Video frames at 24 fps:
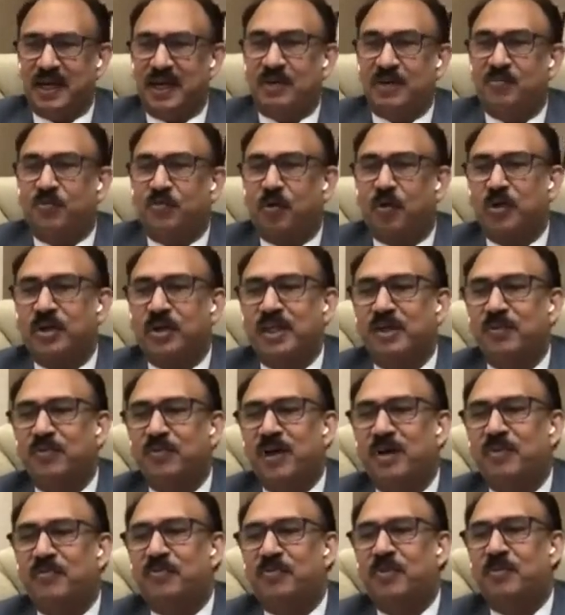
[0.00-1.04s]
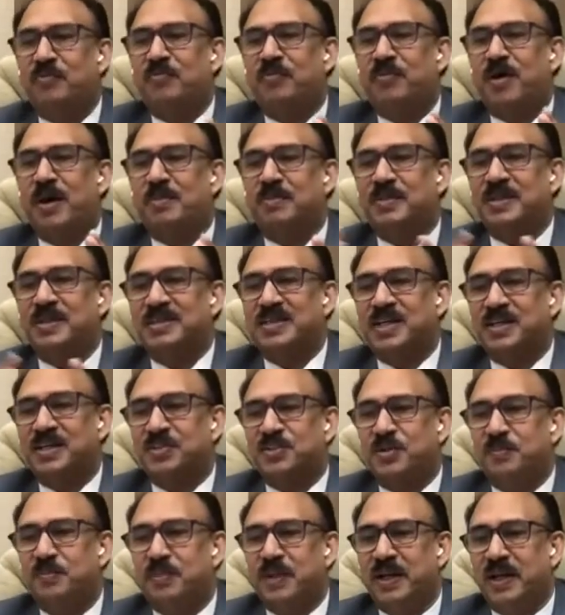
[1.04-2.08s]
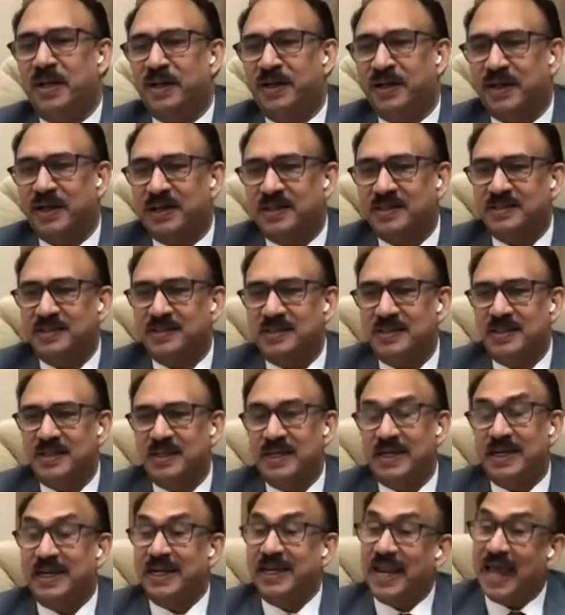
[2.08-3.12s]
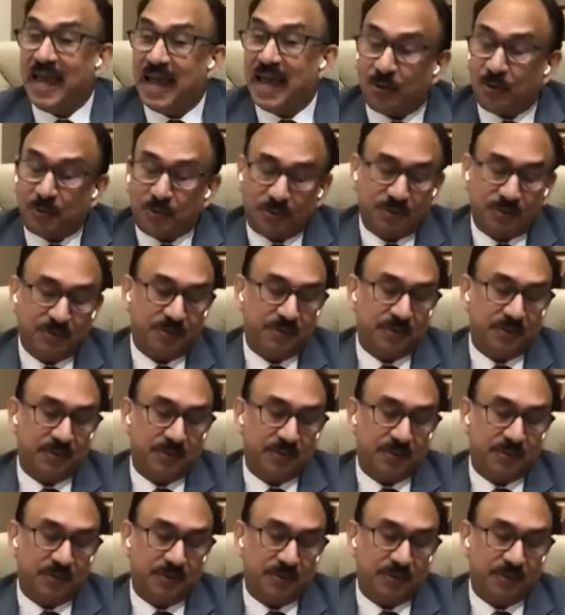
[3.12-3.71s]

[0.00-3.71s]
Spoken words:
and 40 were from pharma sector billionaires. Now,